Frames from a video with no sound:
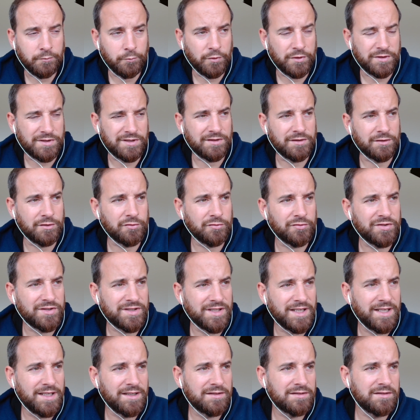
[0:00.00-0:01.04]
it the
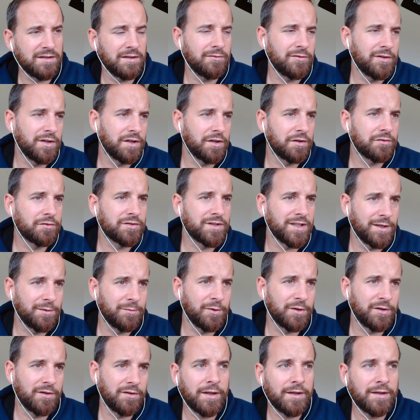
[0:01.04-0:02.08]
Crusaders? Not really Crusade,
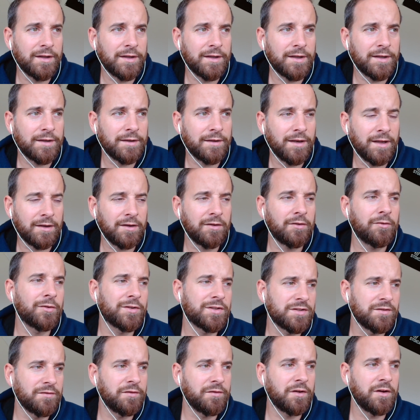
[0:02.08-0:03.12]
but the like
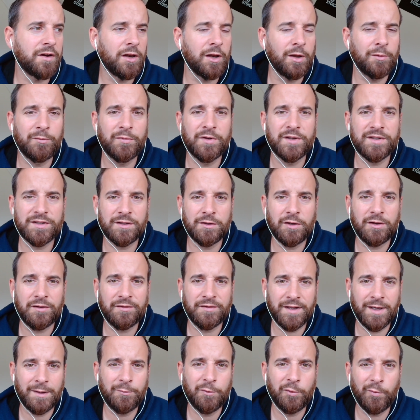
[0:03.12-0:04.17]
Christopher Columbus and all of
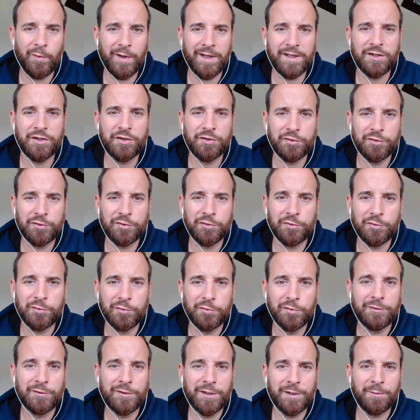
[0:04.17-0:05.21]
them who went to
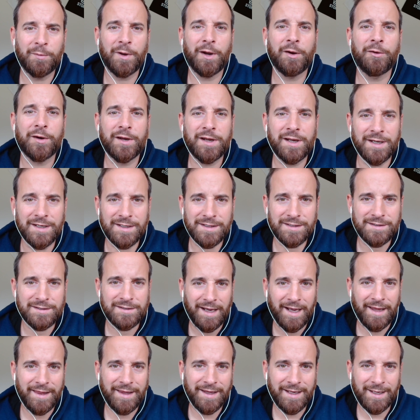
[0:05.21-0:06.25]
the Americas,
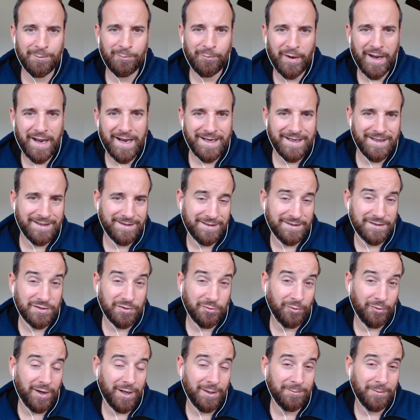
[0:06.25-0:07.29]
and they came back and
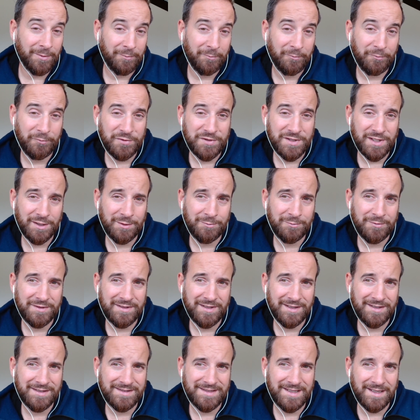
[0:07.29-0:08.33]
described them. Michel
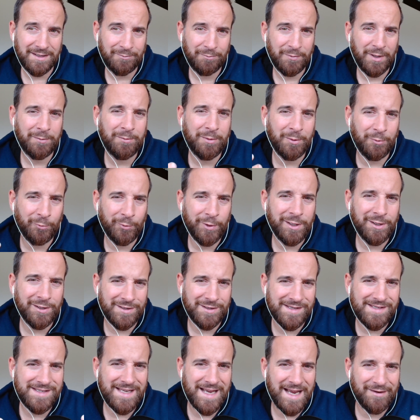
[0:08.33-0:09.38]
Montaigne is like, maybe we are
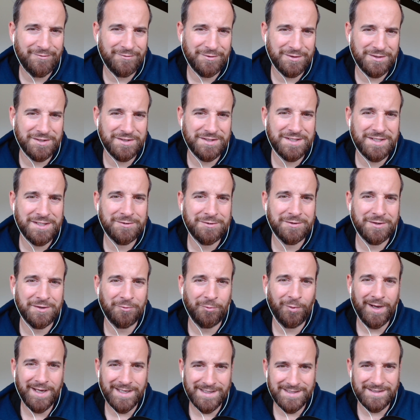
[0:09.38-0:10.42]
the savages here in the
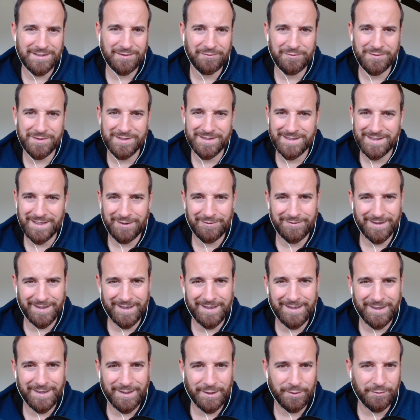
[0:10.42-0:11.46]
West. If you see how
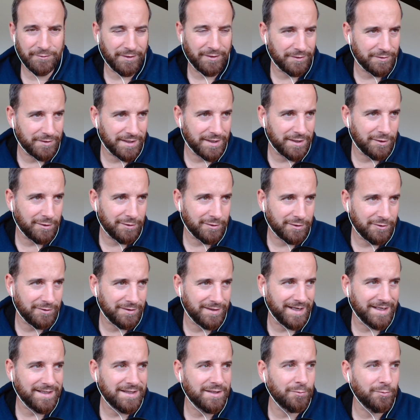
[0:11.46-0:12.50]
they live, how they are
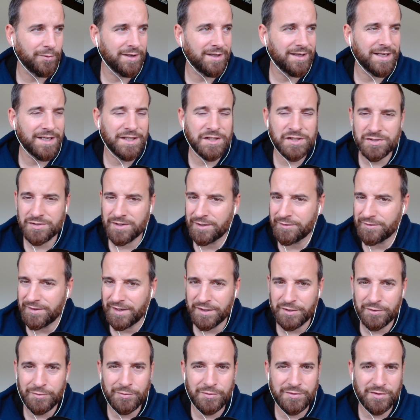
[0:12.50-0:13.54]
connected with nature, how they
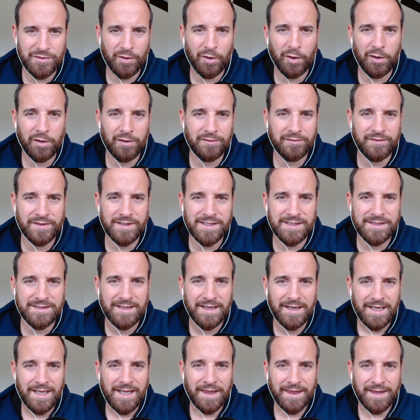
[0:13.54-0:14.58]
use all of these
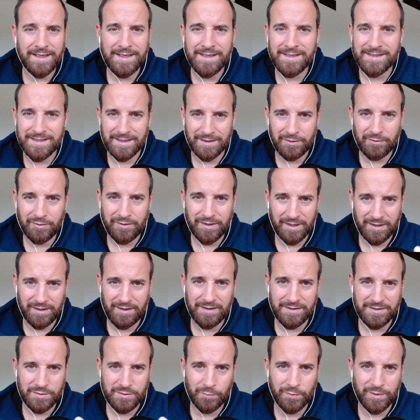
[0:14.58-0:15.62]
things, and look at
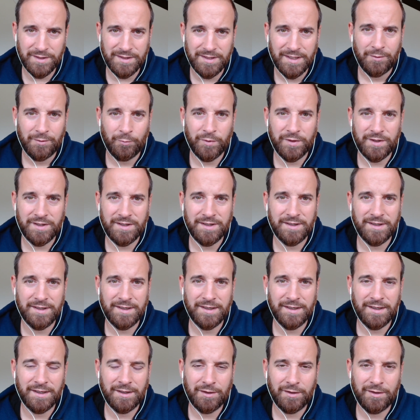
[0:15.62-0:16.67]
us with
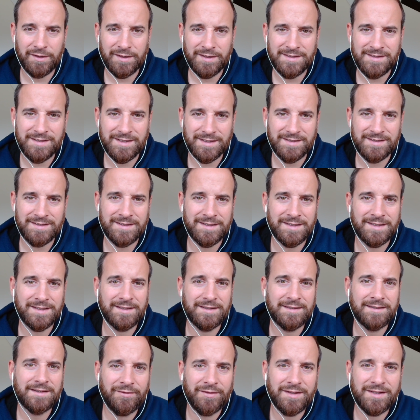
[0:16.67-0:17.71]
the in the 16th,
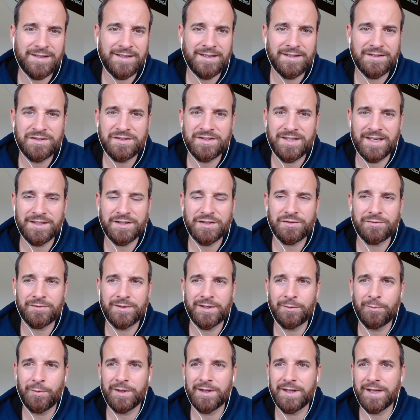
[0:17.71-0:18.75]
17th century
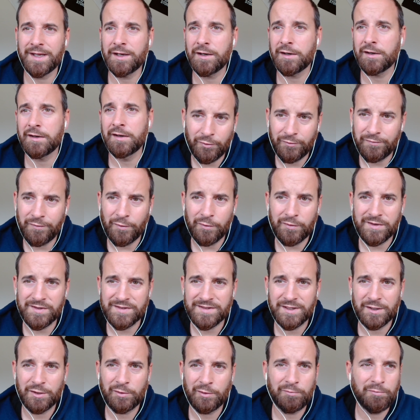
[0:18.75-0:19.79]
when they are
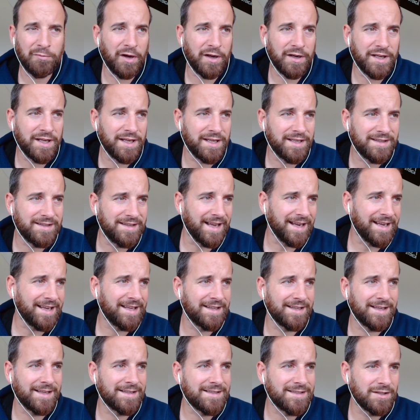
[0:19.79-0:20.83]
focusing on money and
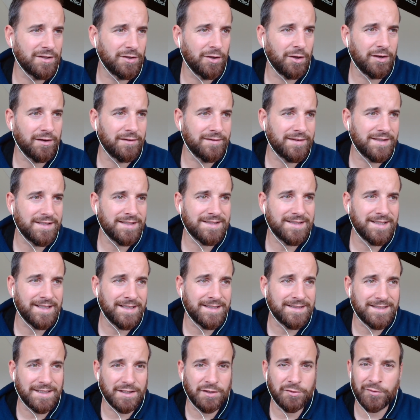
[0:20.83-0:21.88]
decadence and all of these
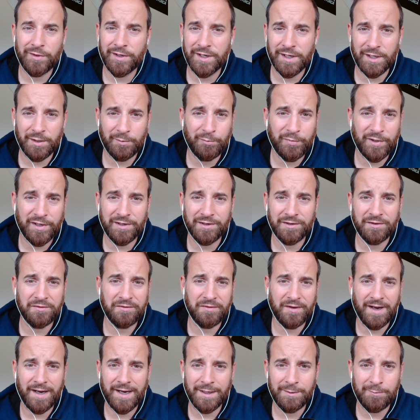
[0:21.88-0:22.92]
things and creating a bigger
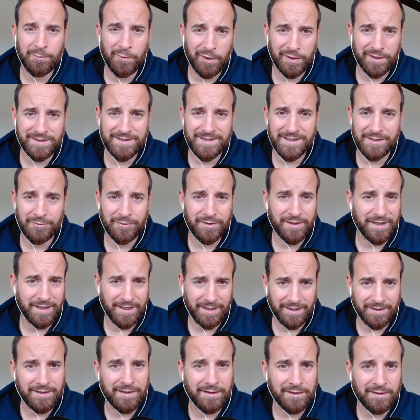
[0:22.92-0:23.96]
divide monetarily
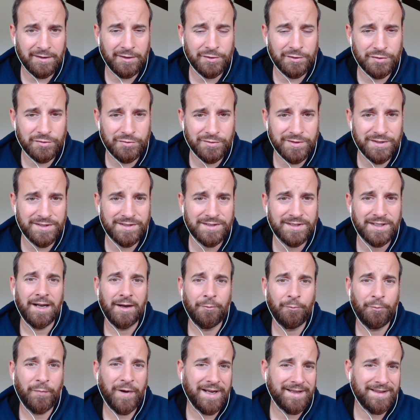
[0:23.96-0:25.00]
in their countries.
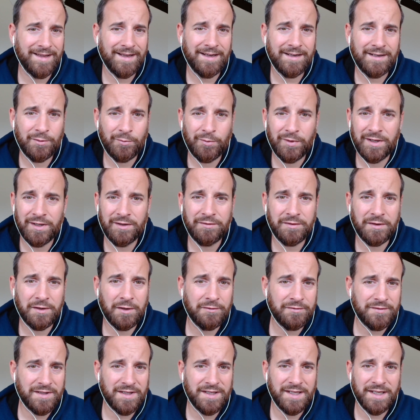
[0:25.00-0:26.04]
Back there, they were living
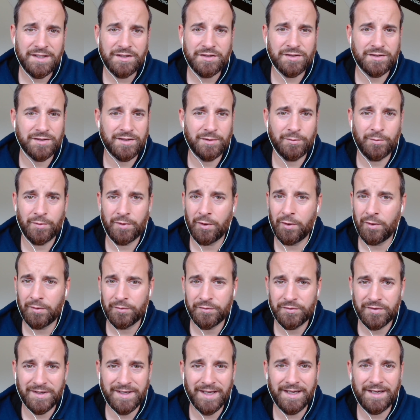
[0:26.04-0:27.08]
off the nature. They were all
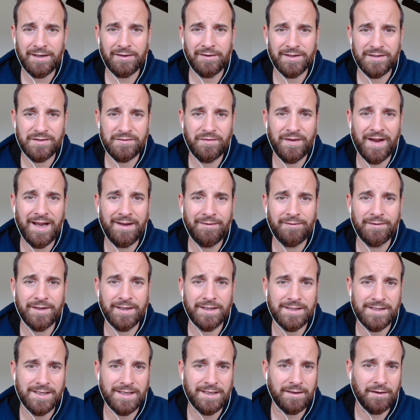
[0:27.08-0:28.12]
together as
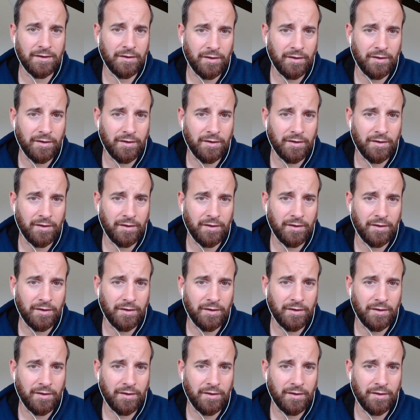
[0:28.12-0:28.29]
families and